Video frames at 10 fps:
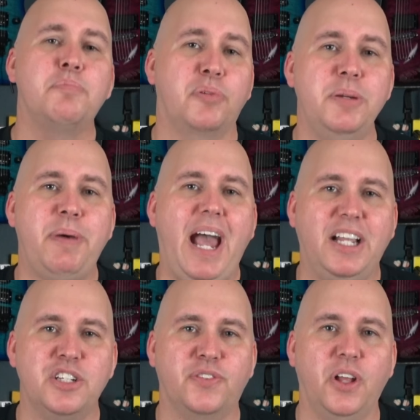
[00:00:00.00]

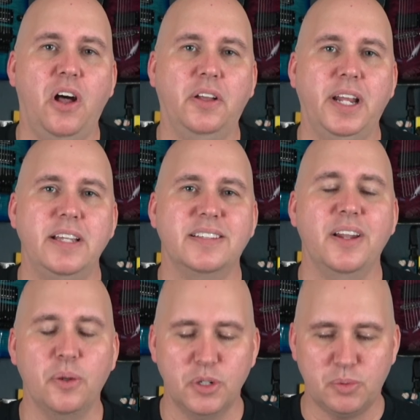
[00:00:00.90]
pre-packaged for the holidays. In
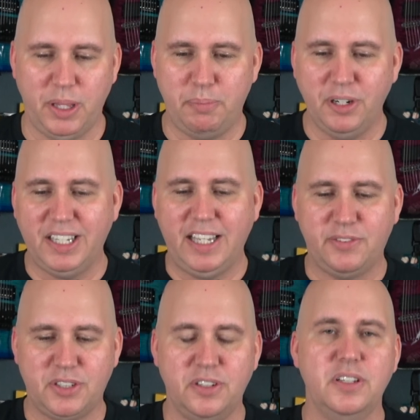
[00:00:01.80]
other words, where they put a
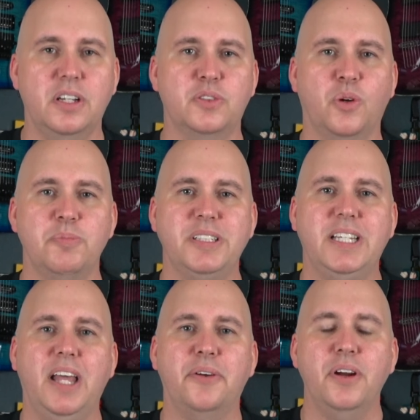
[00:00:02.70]
gift assortment
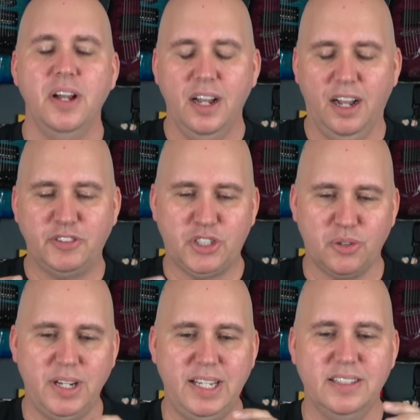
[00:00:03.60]
together of
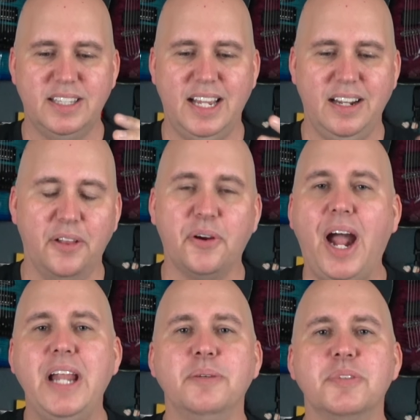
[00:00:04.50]
strings and other
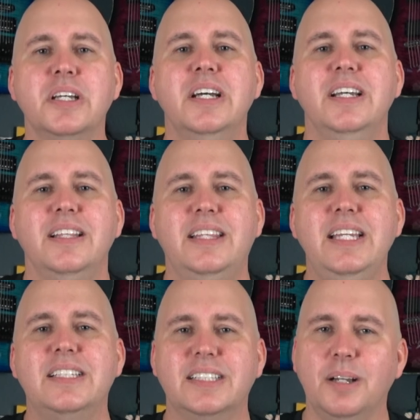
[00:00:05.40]
items.
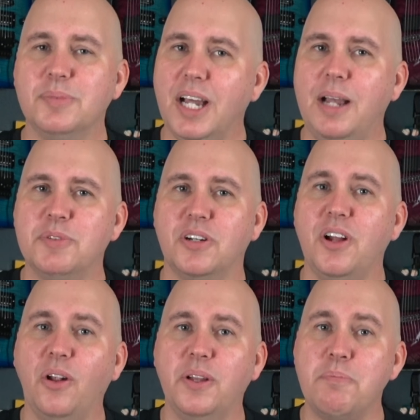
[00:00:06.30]
These sometimes are
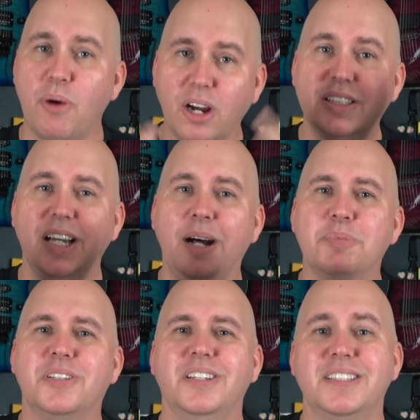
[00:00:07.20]
not only marked up
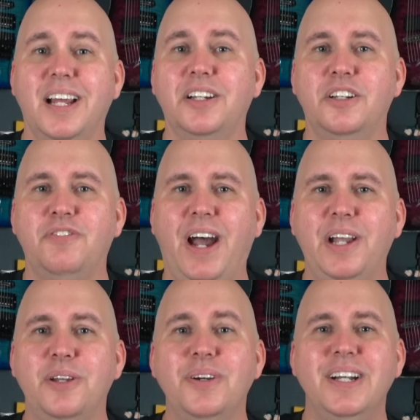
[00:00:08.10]
so it's not a good
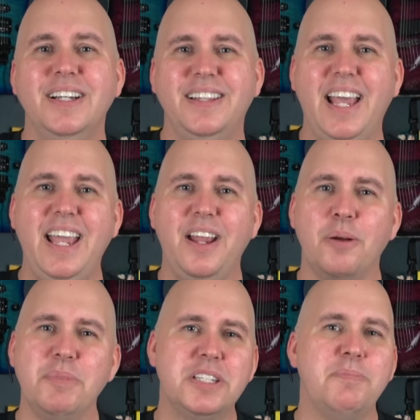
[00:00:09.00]
value, they
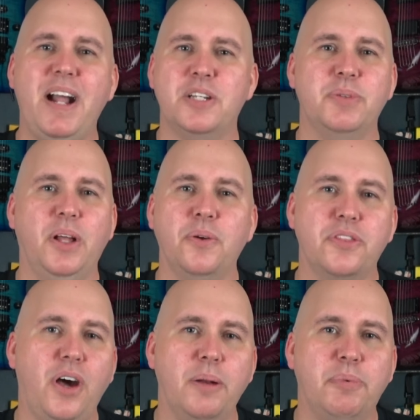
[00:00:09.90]
are mismatched without
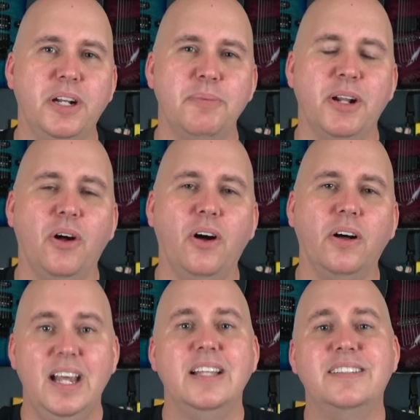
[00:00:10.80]
thought put in them at
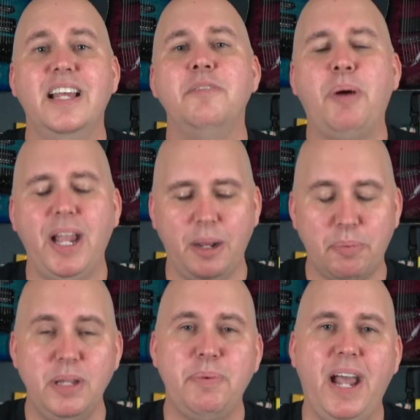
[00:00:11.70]
all. Instead of buying a
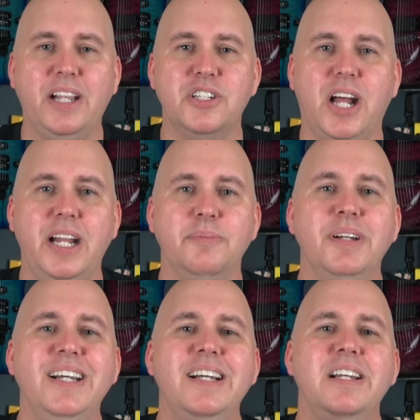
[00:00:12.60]
pre-packaged
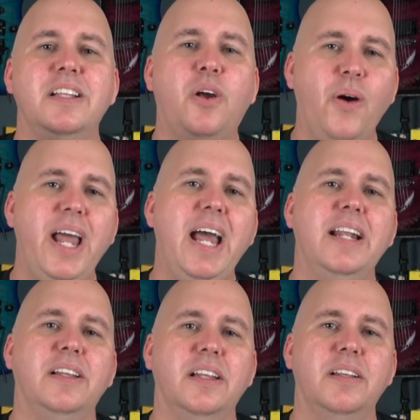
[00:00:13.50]
item, go ahead
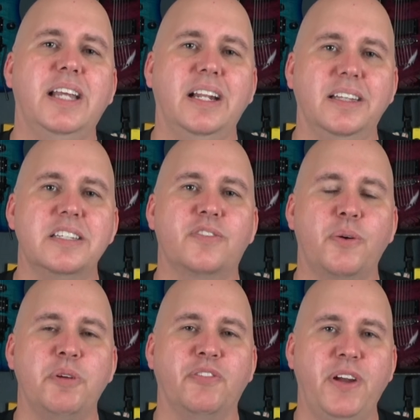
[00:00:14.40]
and get a list
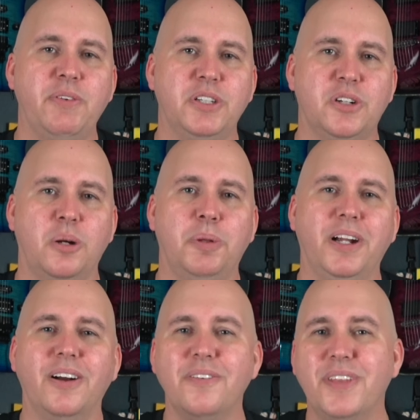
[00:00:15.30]
from your favorite guitar
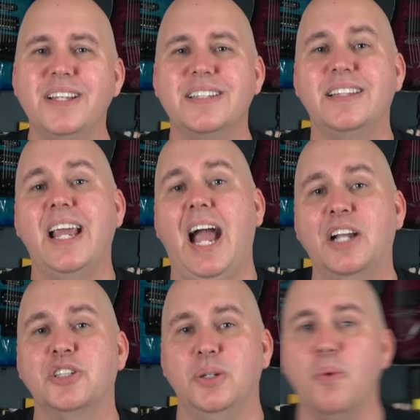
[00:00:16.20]
player of things that they actually